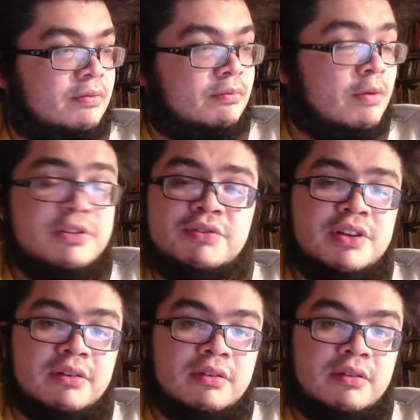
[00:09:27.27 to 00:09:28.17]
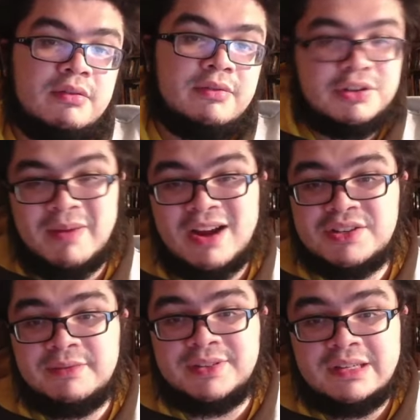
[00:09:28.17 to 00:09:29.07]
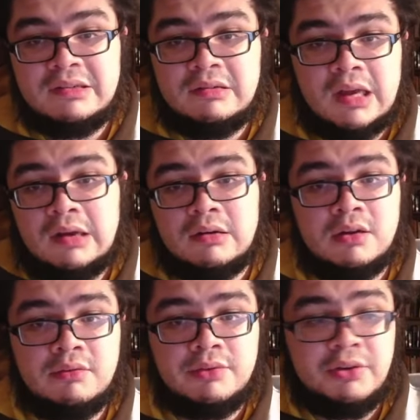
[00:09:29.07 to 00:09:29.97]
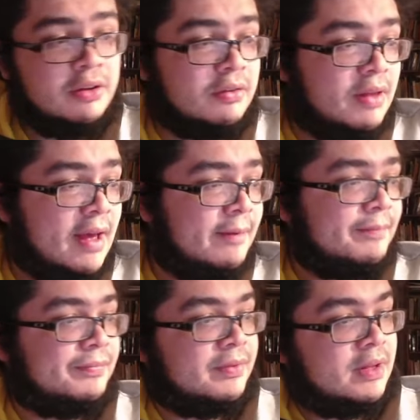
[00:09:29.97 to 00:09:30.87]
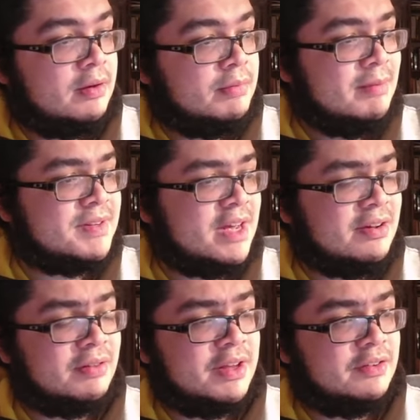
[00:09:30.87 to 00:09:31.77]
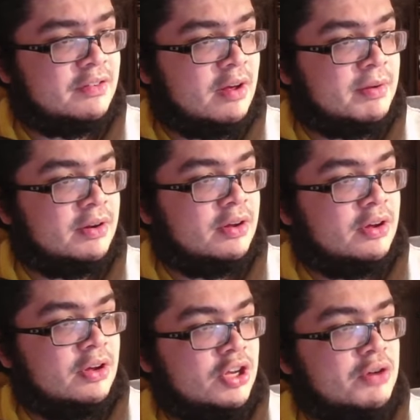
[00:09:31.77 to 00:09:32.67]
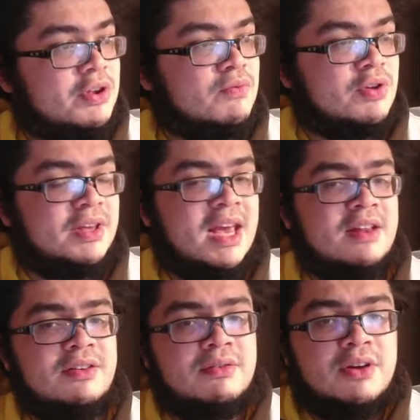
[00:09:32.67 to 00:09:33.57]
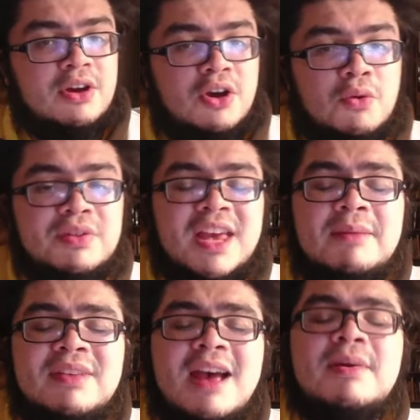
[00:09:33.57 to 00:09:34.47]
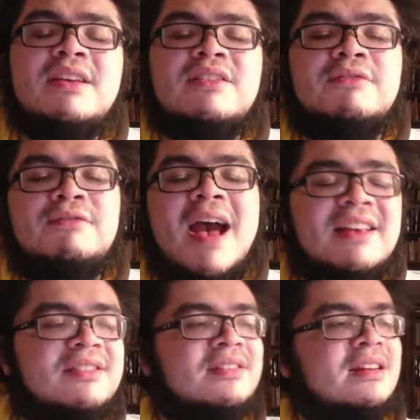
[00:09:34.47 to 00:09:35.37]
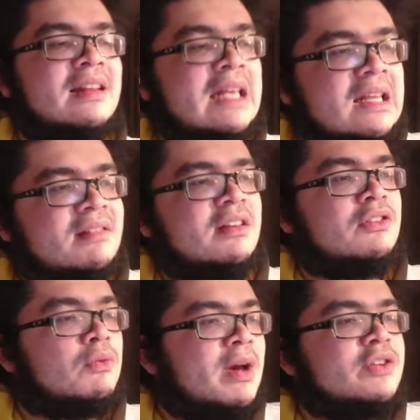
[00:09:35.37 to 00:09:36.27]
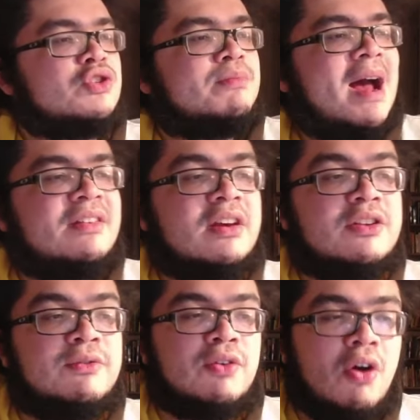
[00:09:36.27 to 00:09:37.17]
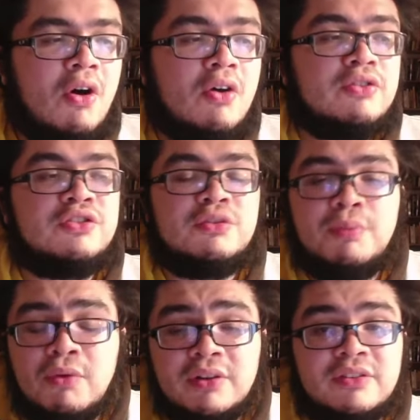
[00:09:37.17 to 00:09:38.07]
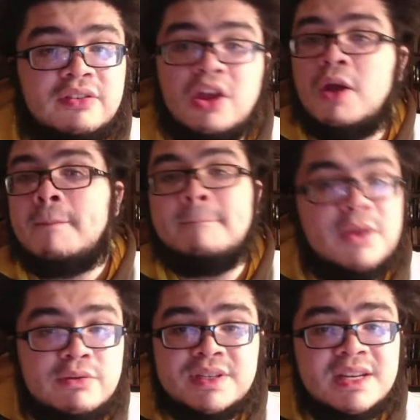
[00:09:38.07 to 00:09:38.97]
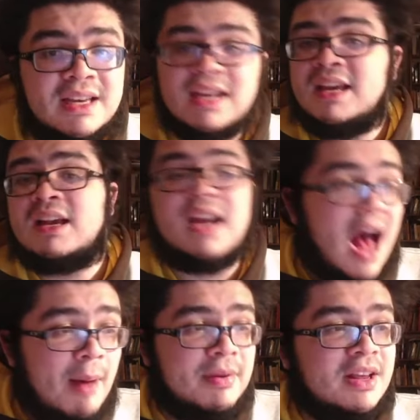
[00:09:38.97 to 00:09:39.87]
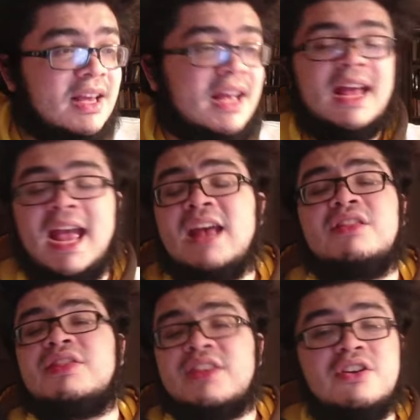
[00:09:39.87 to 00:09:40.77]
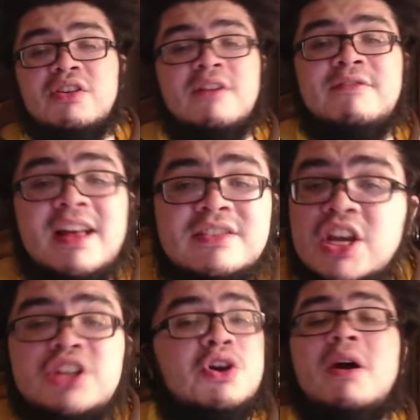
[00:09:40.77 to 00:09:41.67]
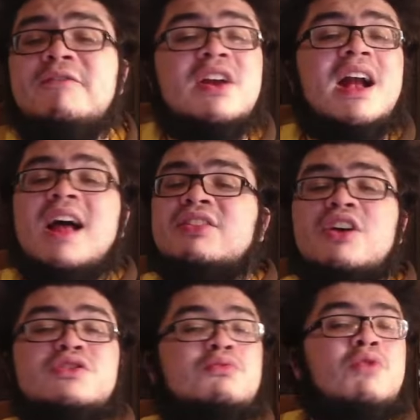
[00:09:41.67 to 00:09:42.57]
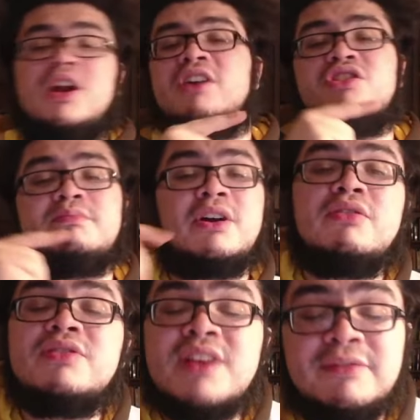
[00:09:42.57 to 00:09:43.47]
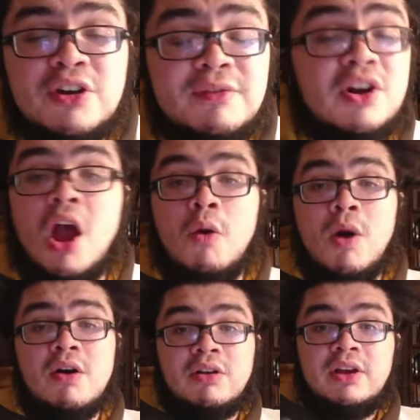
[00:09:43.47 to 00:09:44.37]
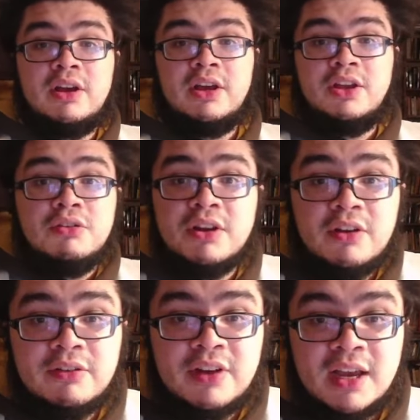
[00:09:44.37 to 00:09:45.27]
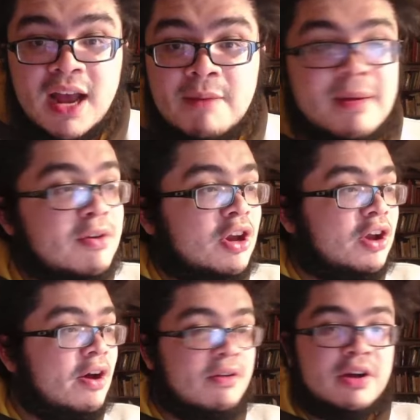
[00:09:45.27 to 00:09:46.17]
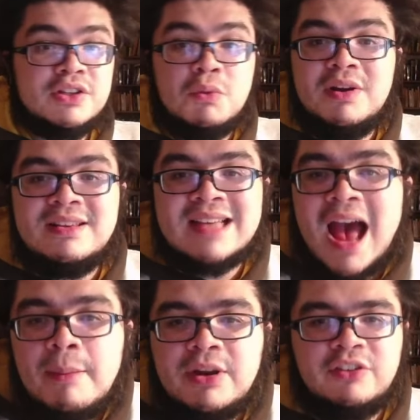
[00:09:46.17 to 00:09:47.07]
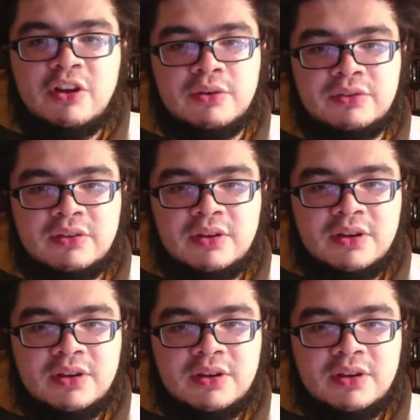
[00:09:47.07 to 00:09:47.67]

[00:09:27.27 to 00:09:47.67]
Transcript: What would you do? Would you buy yourself a dinner? I don't know. You could do that. But let me tell you, ladies and gentlemen, you know what you really can do? With Game Time, it is the fastest and easiest way to buy tickets for all sports, music, comedy, and theater events. So if you got those 100 buckaroos left over, well, you can go check it out. Maybe you could go to one of these comedy shows.